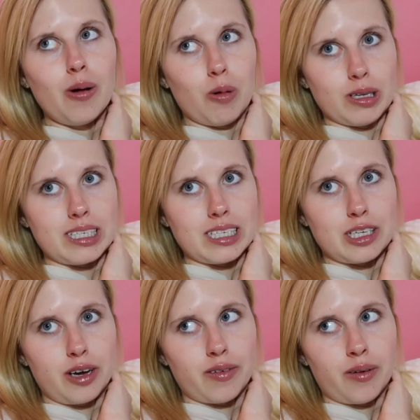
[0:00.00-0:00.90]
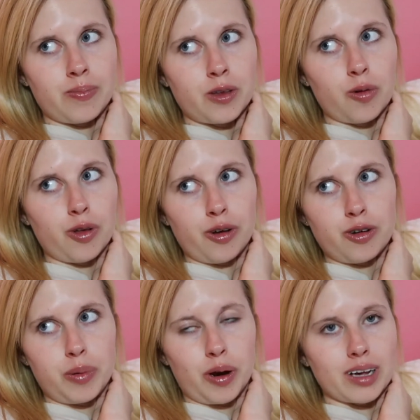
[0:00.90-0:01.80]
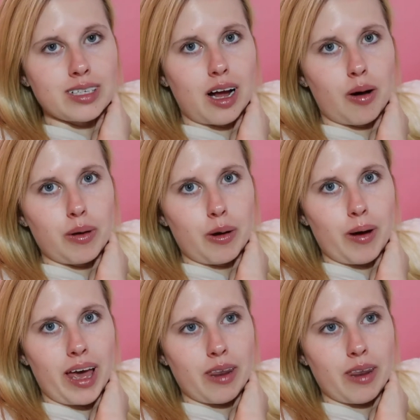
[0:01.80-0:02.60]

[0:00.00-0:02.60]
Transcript: once it's over. Although, to be honest, I'll be away